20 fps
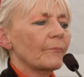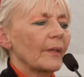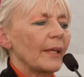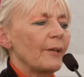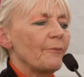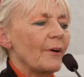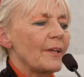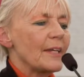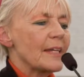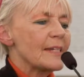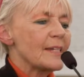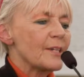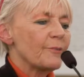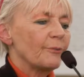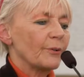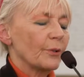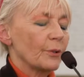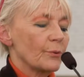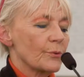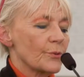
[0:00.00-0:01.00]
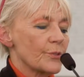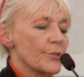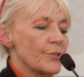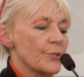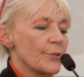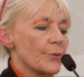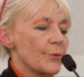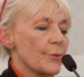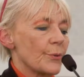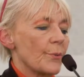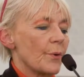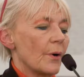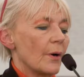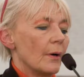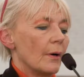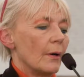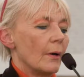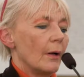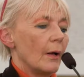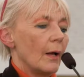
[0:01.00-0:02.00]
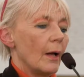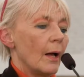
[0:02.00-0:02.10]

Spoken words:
he found it difficult to